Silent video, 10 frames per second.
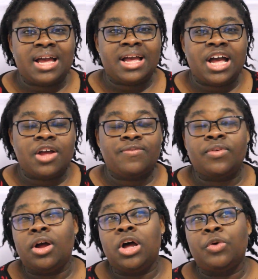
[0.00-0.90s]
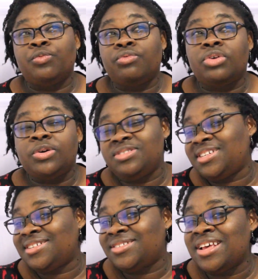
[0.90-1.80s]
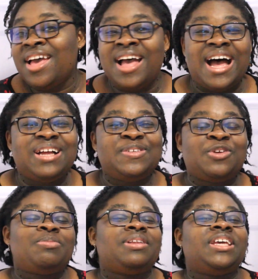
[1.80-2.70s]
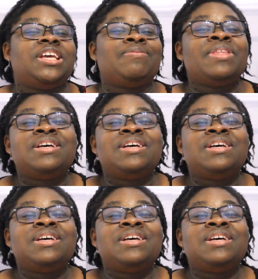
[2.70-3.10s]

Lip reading: I got from Roses, I do believe.